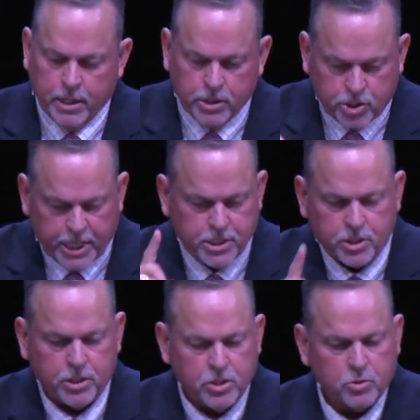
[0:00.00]

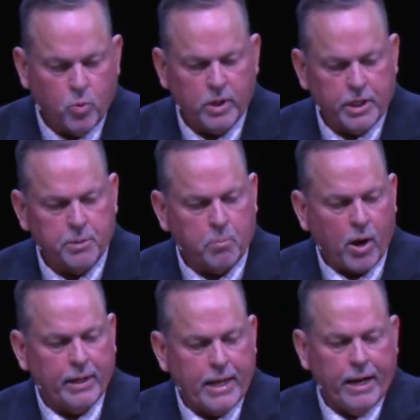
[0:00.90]
Jesus is willing to
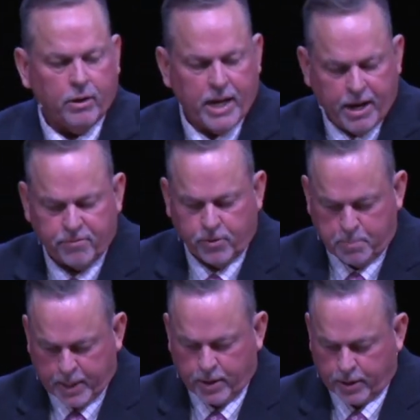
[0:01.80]
break down every
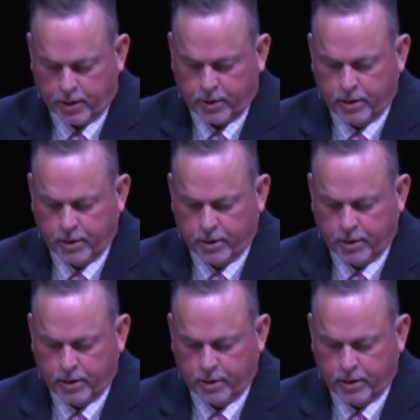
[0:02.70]
barrier